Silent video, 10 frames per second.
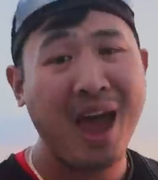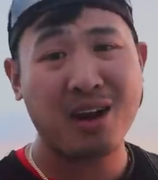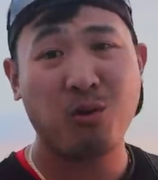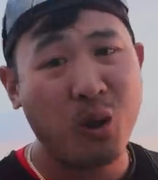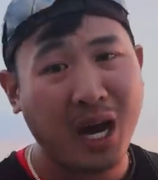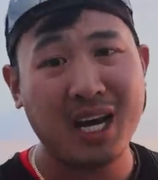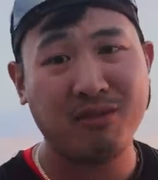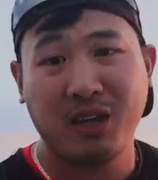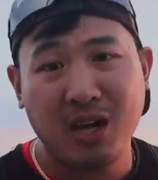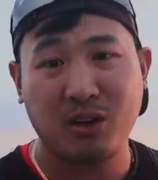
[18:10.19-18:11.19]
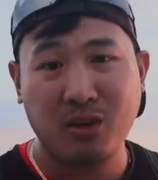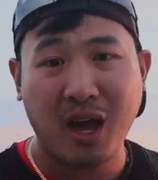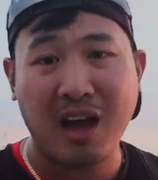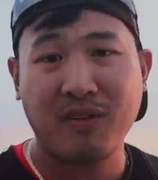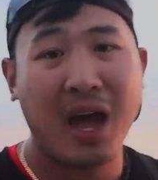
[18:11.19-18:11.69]
matter what kind of gear you
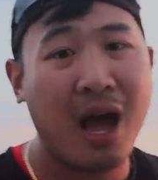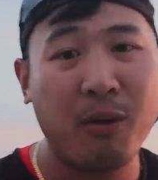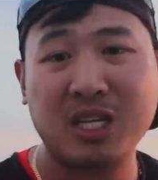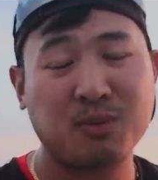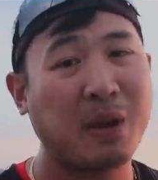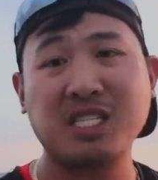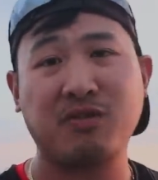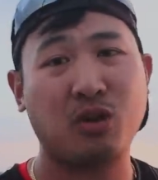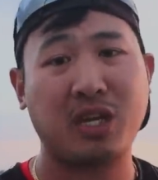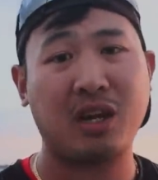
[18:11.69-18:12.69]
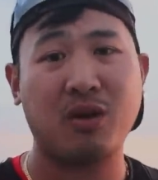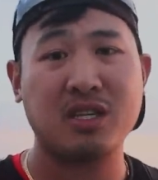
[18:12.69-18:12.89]
have, how expensive your gear